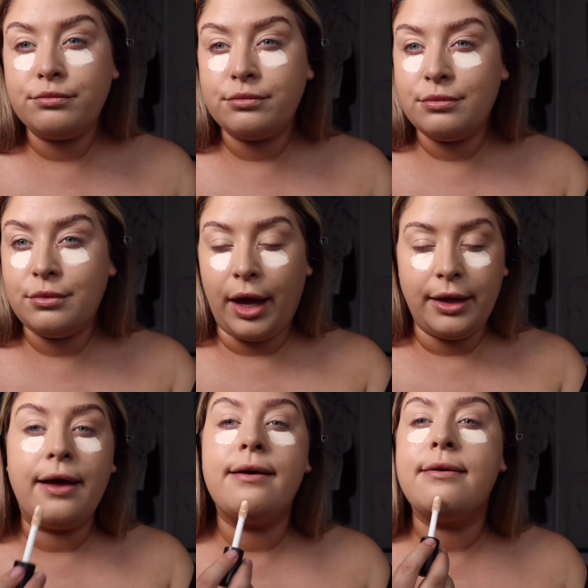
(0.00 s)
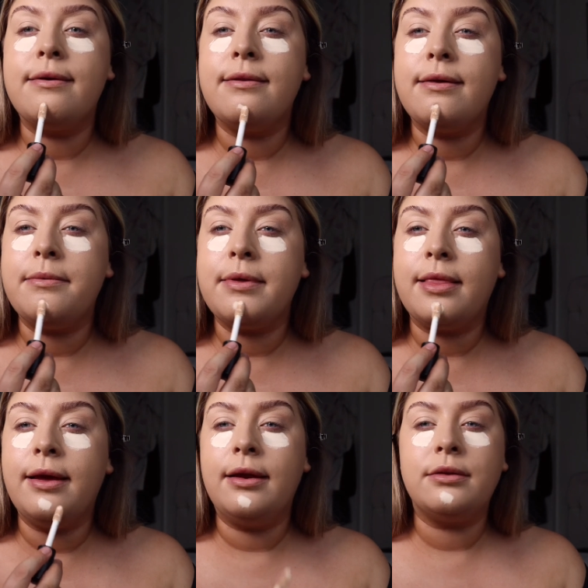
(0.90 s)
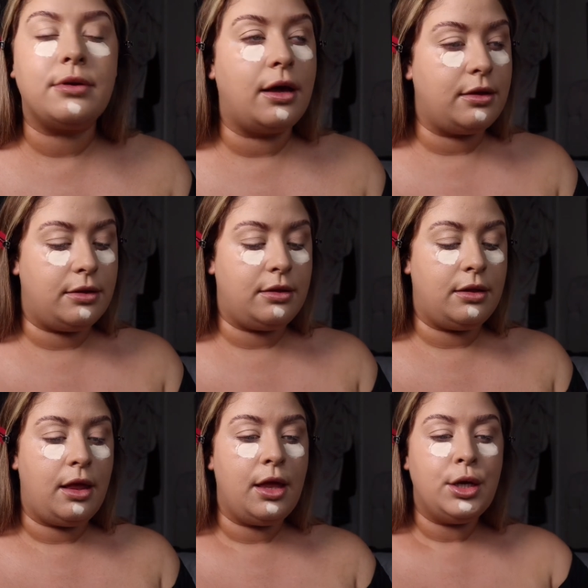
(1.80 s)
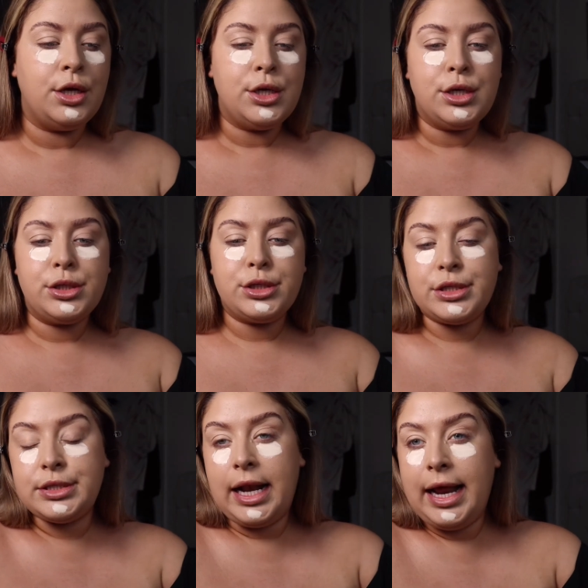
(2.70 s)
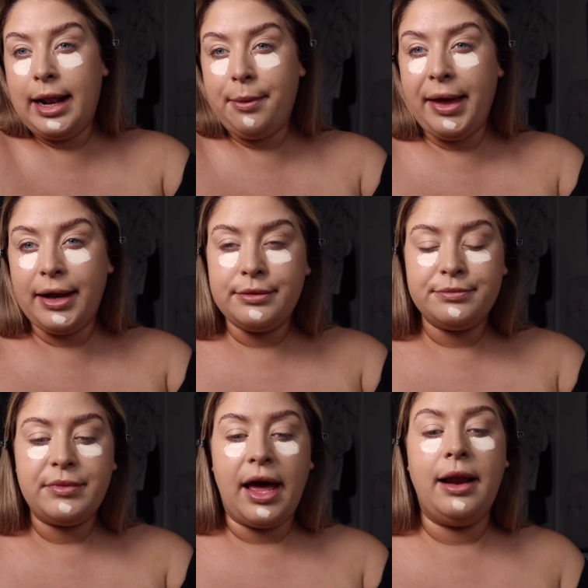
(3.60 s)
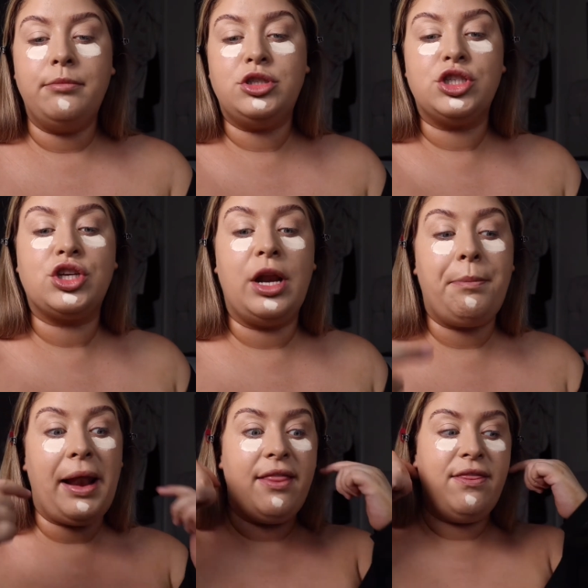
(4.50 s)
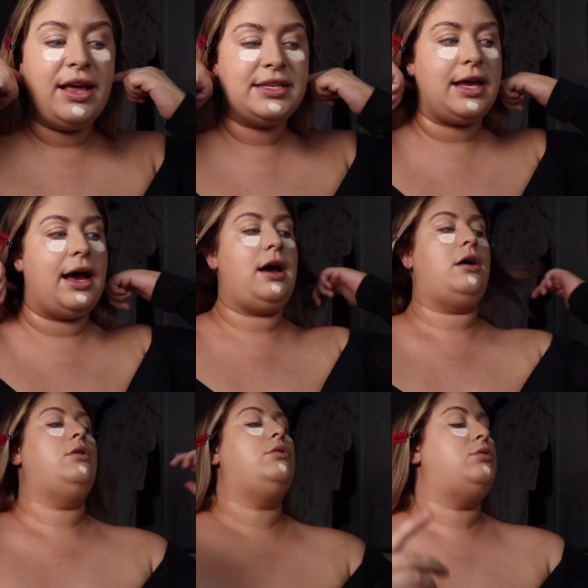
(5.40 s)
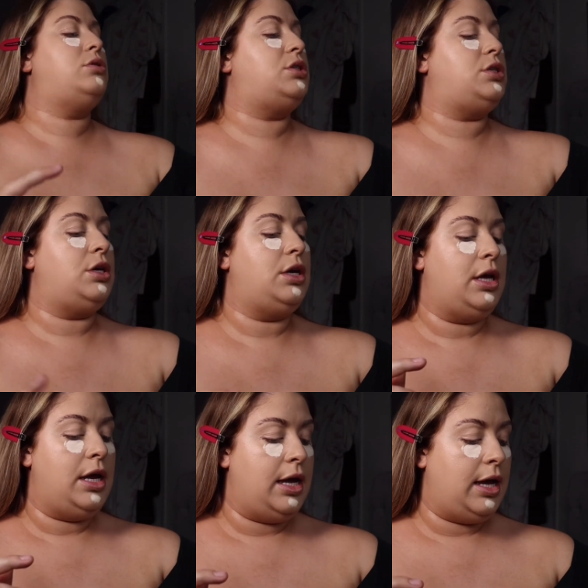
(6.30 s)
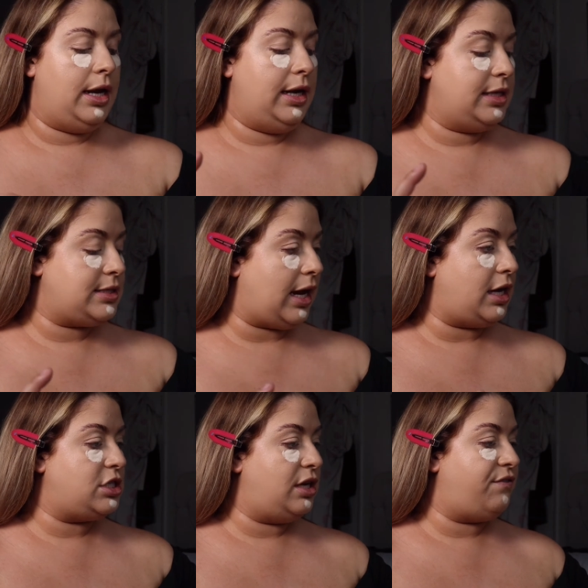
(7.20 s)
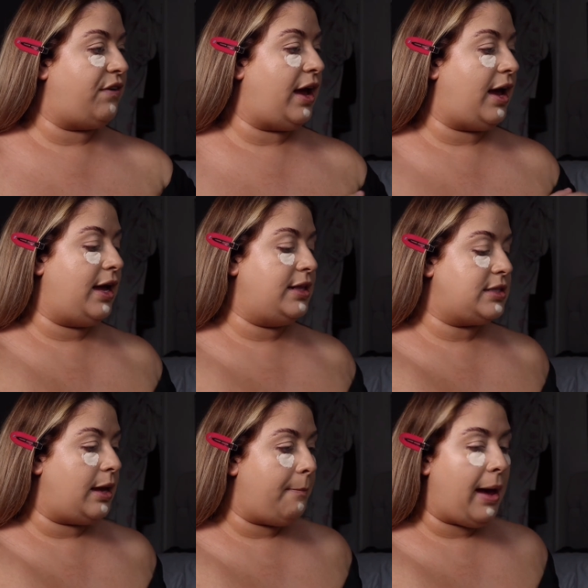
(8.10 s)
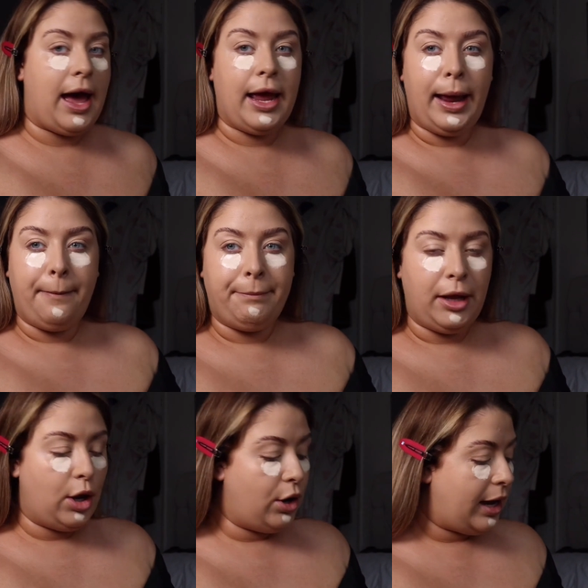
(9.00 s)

Like that, a little bit there as well. Just a little bit. And I'm just going to blend this out. I need to actually find my beauty